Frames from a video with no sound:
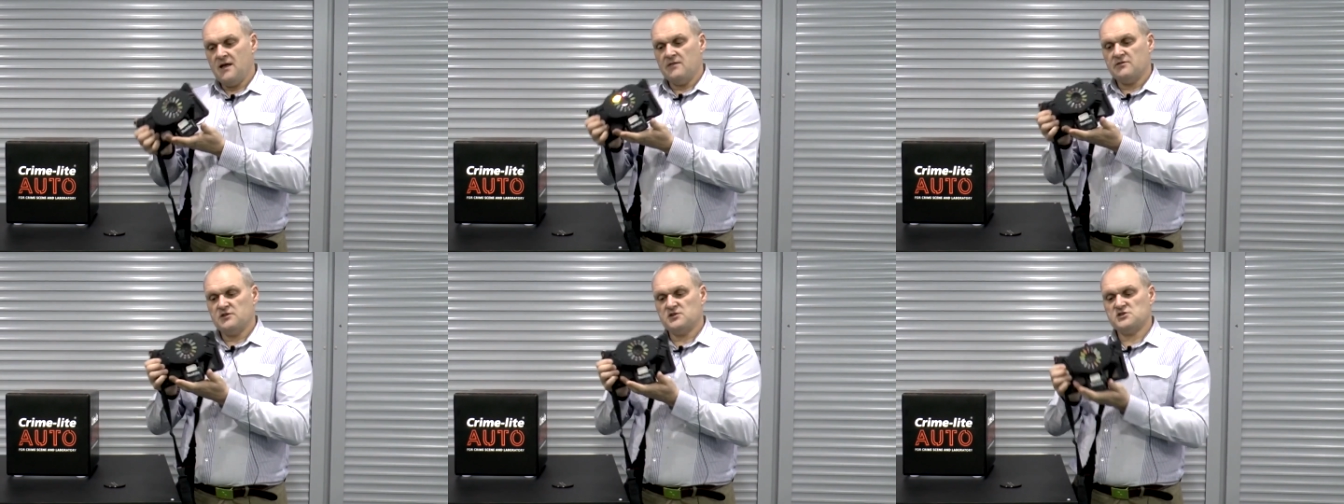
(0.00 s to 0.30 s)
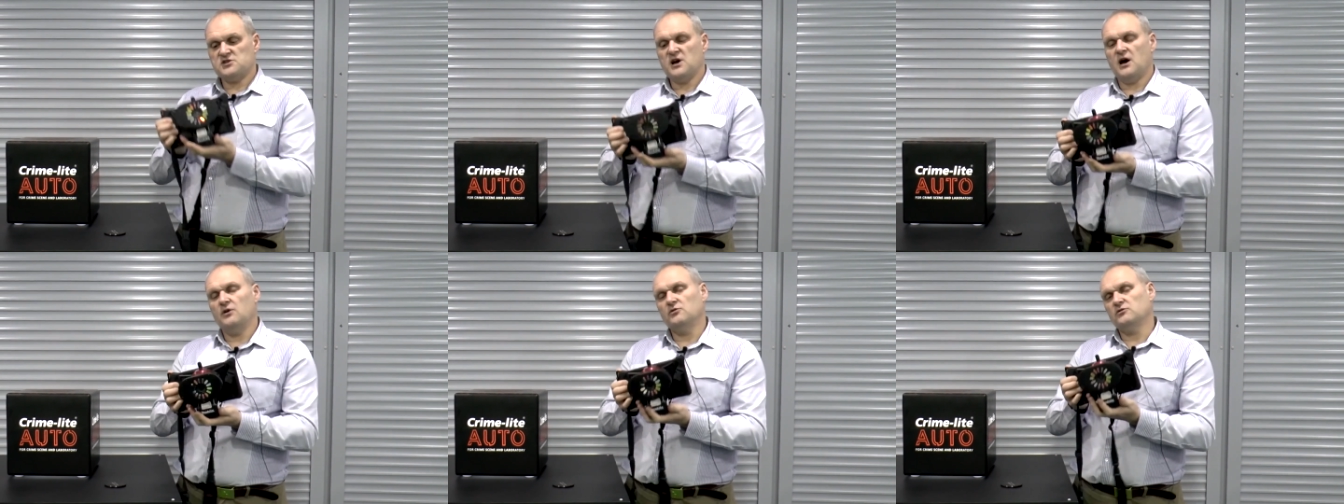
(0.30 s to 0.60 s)
the
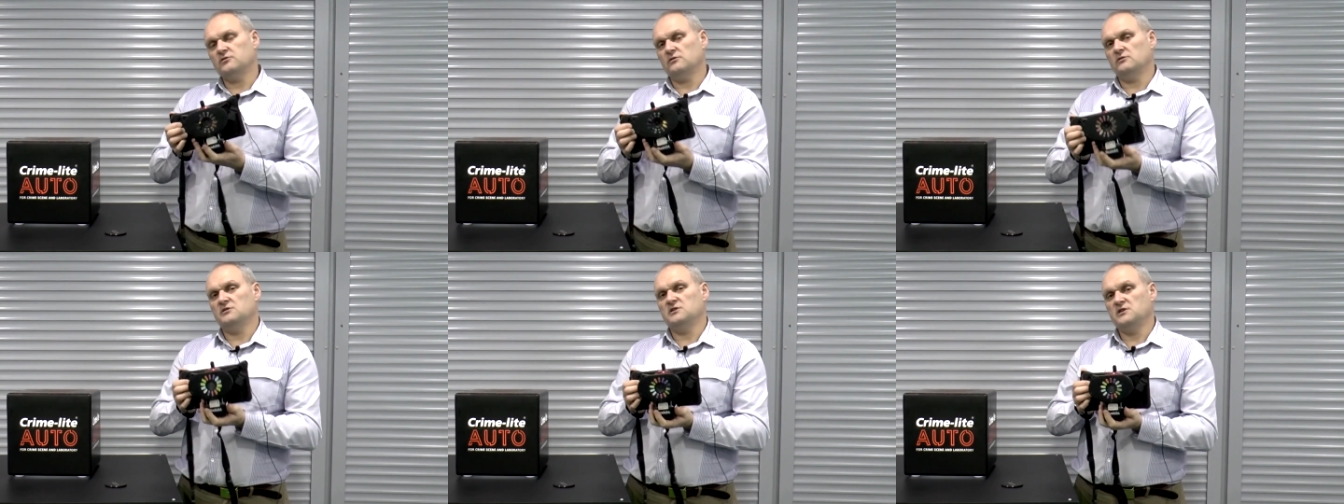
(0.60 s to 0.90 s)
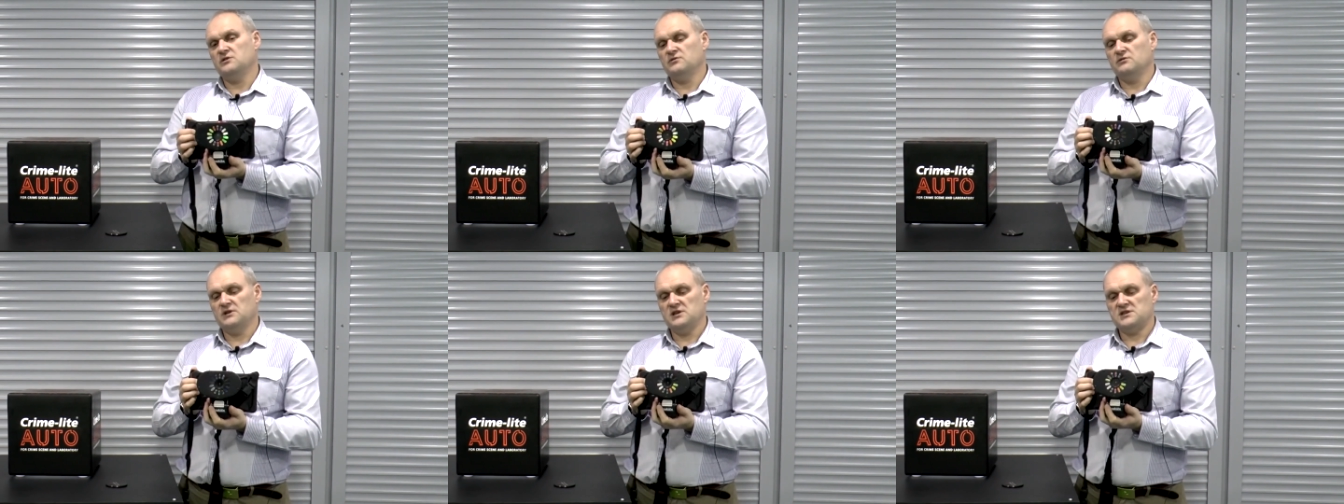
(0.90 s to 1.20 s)
total
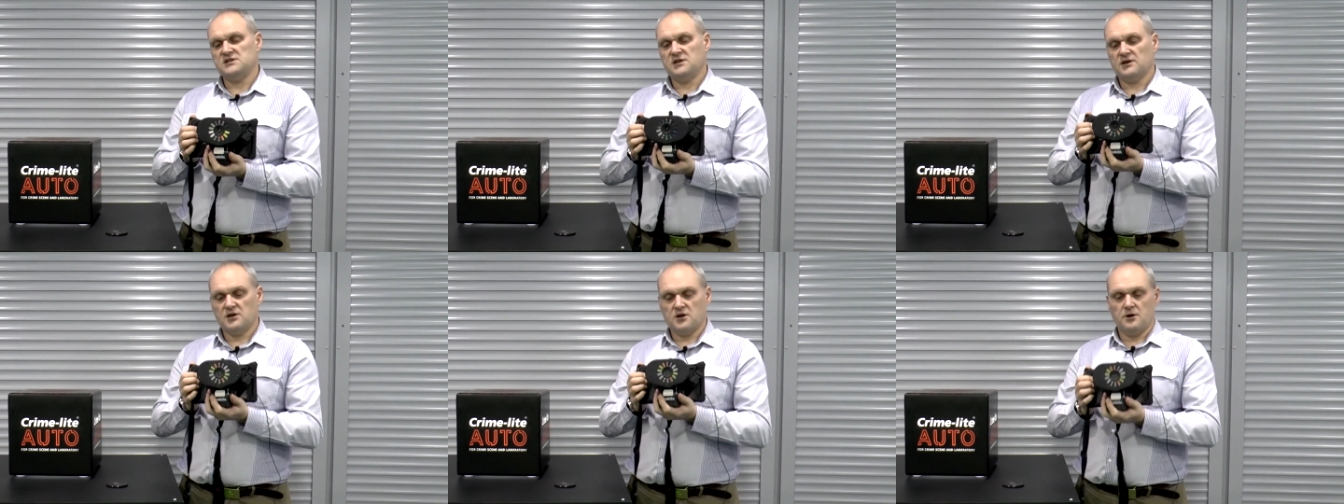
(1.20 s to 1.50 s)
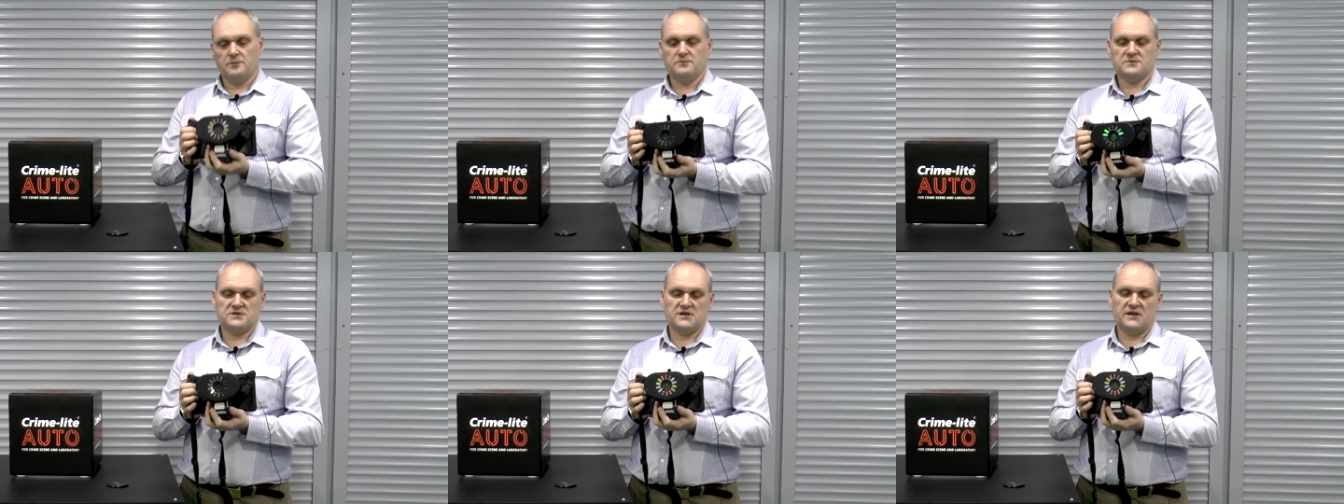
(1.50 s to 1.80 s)
unit
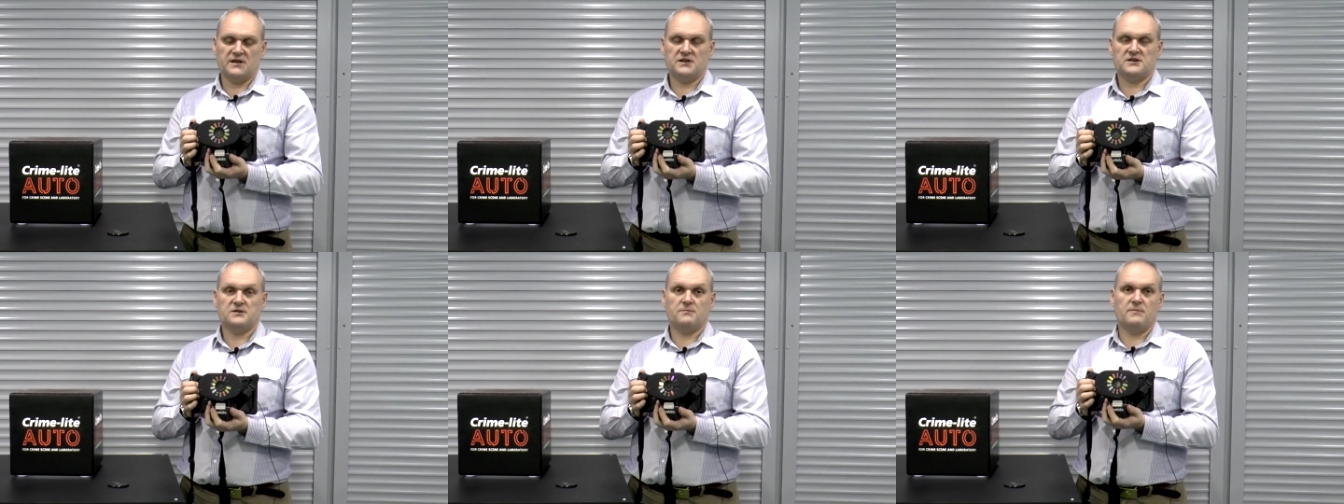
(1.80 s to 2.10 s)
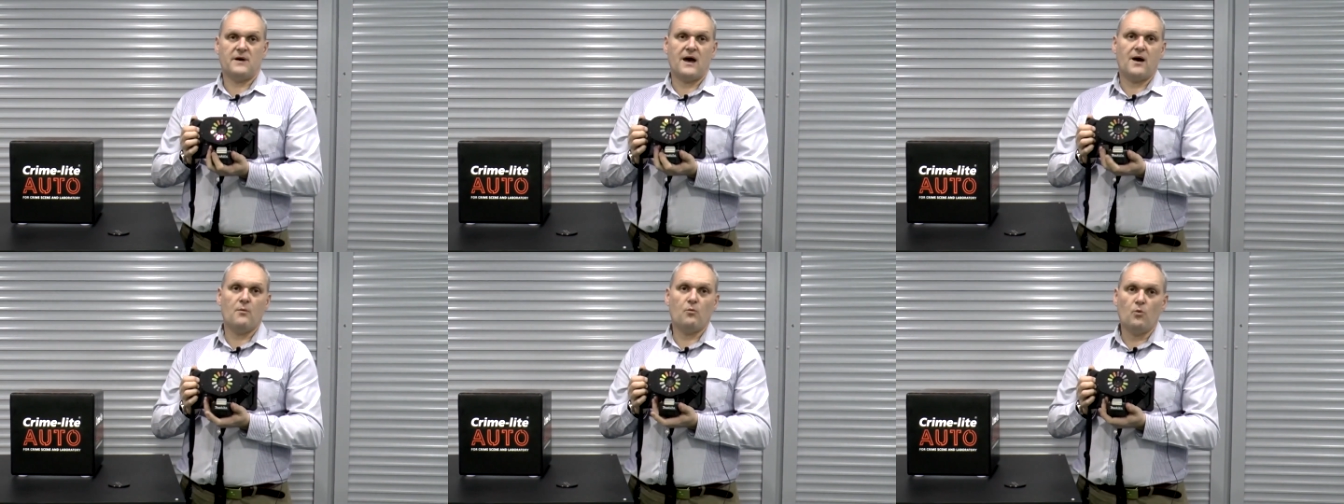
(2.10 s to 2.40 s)
comes in at
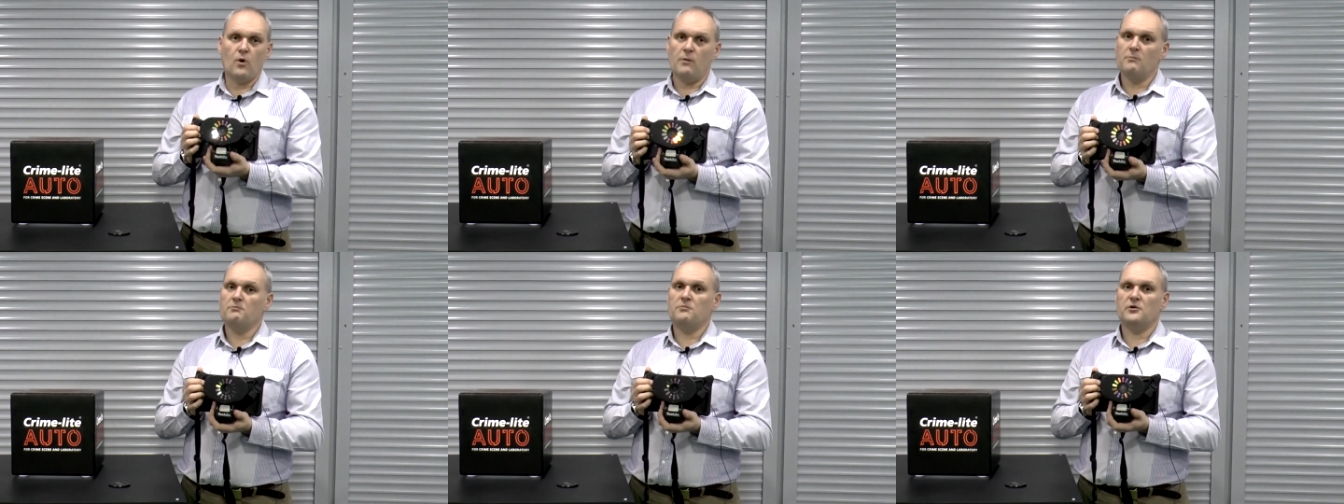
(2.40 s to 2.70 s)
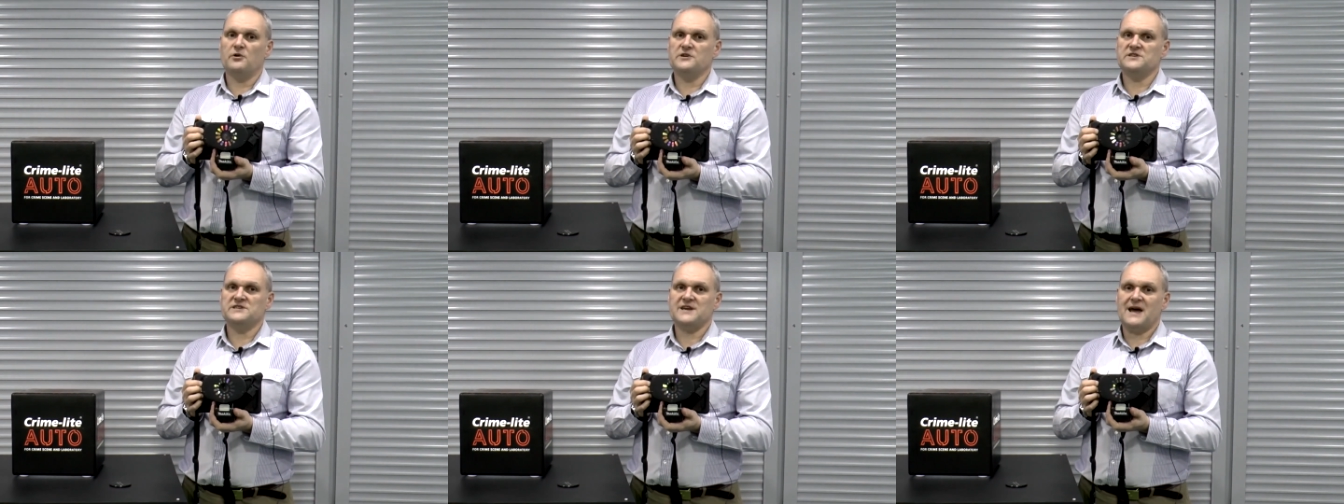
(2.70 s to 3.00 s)
about
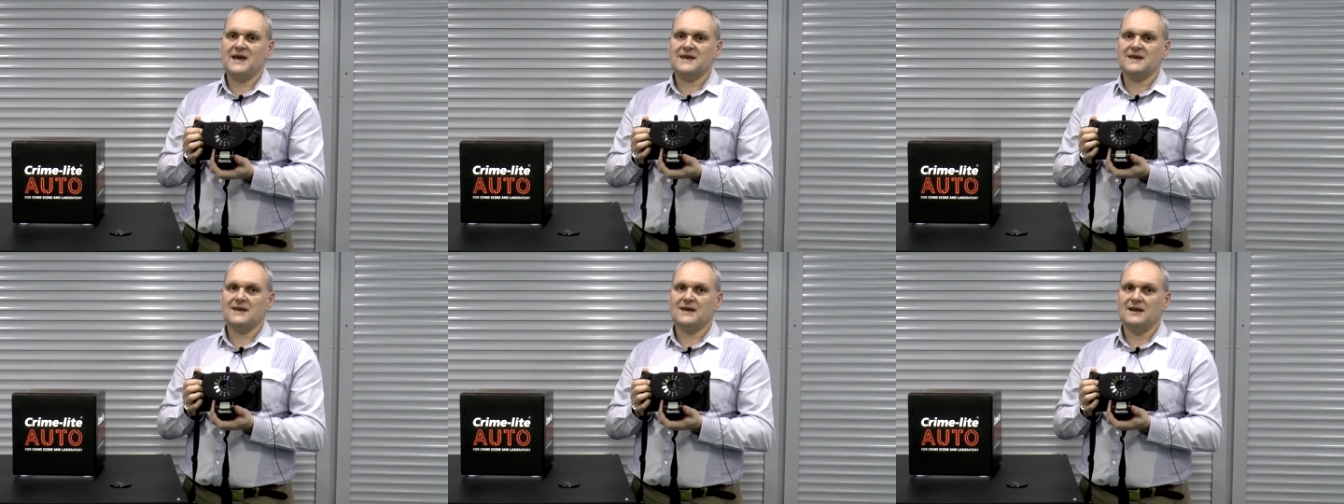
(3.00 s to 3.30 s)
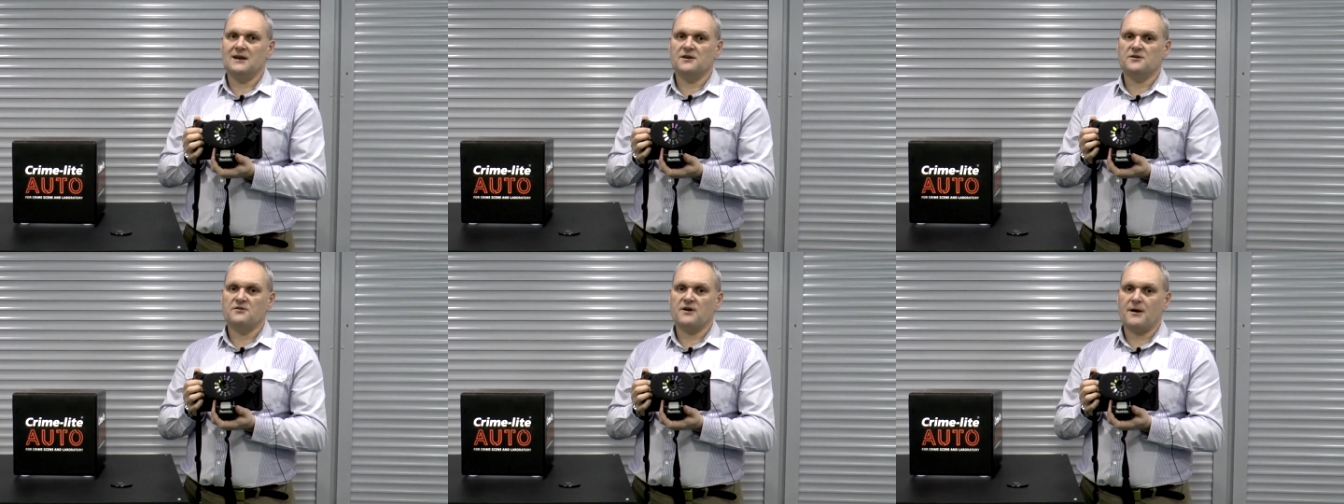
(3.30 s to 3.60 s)
1.8
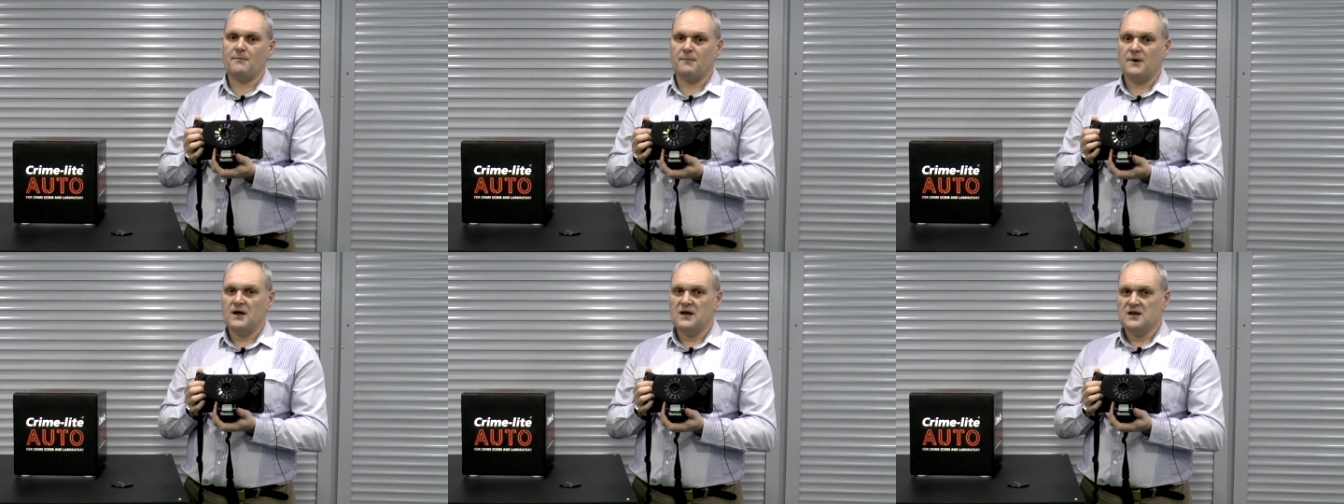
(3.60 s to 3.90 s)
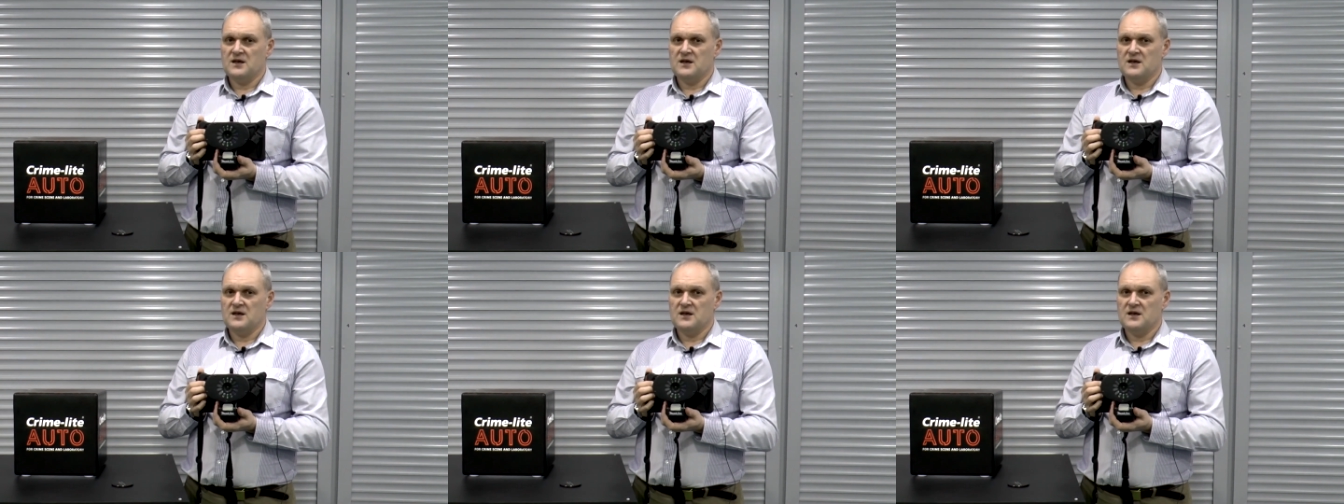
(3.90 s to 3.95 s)
kilogram.